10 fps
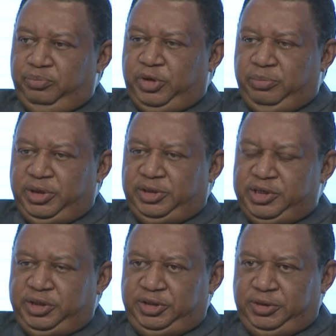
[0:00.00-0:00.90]

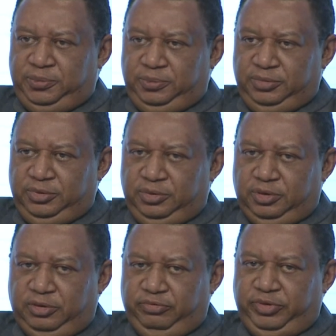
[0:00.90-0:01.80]
implementation
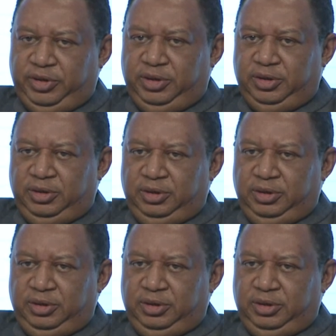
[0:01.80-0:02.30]
of the